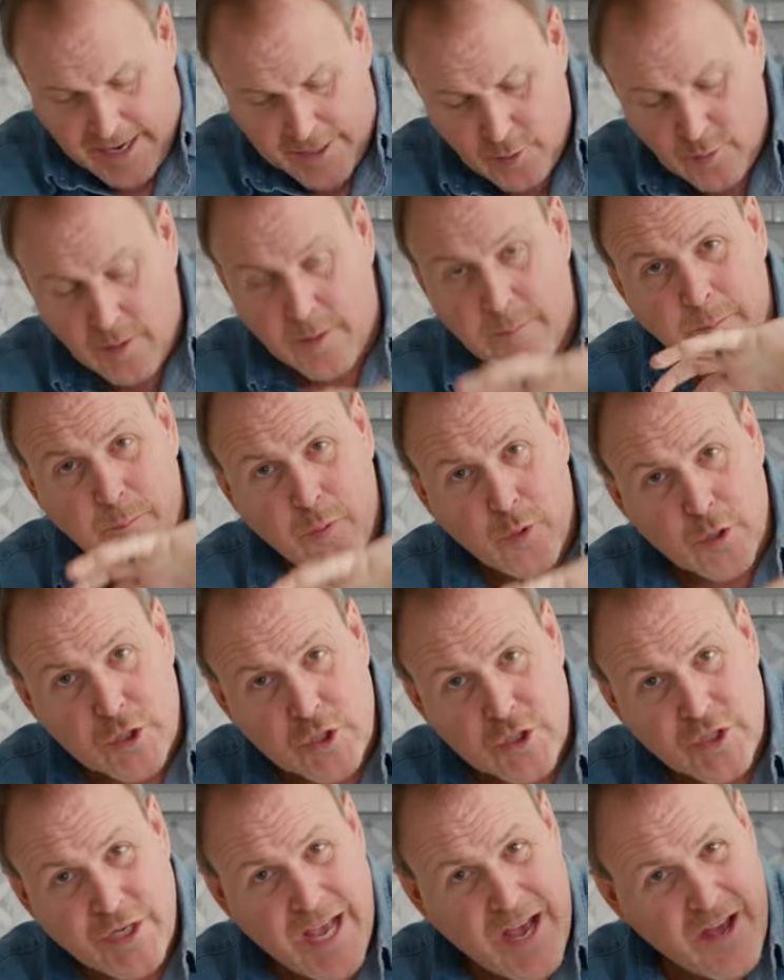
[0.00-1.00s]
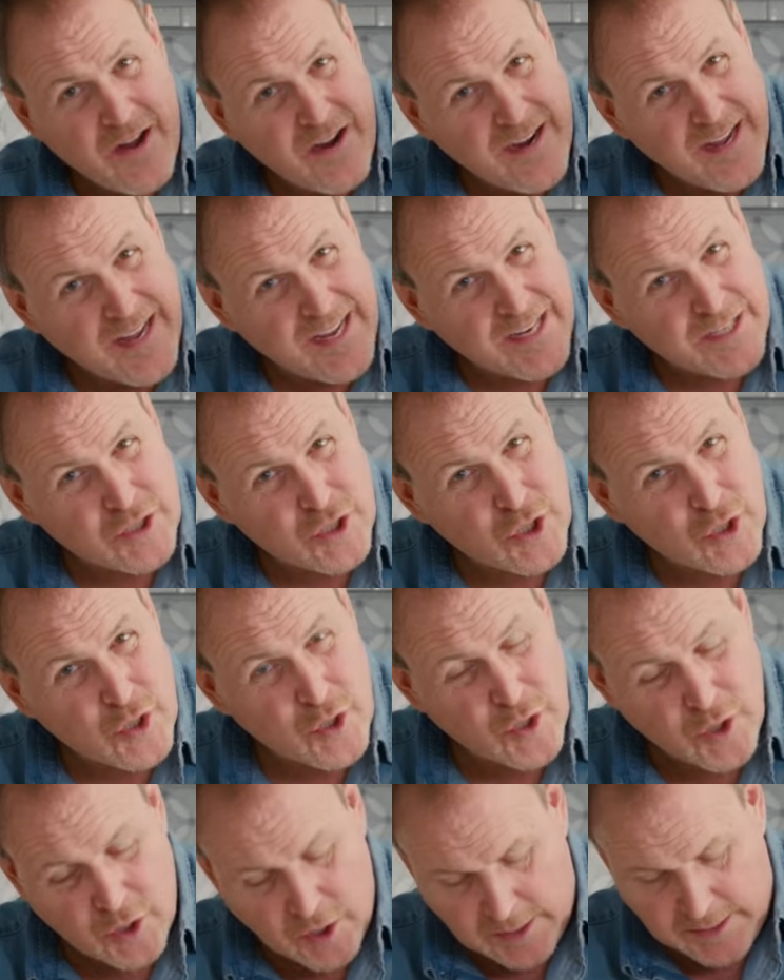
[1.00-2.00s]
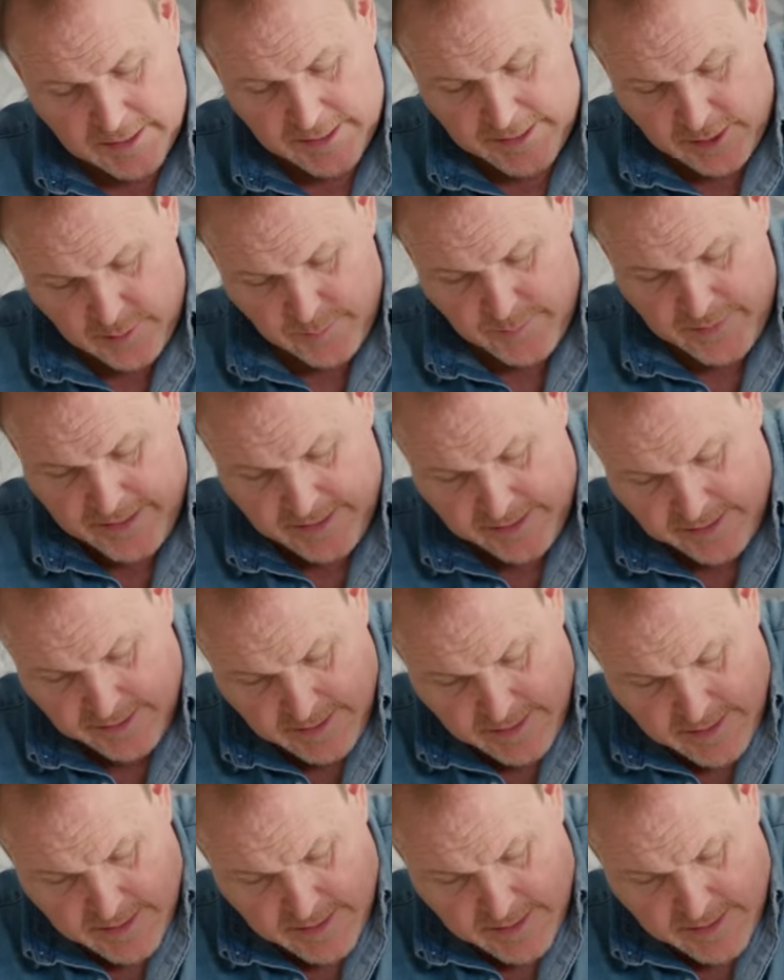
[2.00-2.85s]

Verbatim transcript: I do a push down and I turn a little bit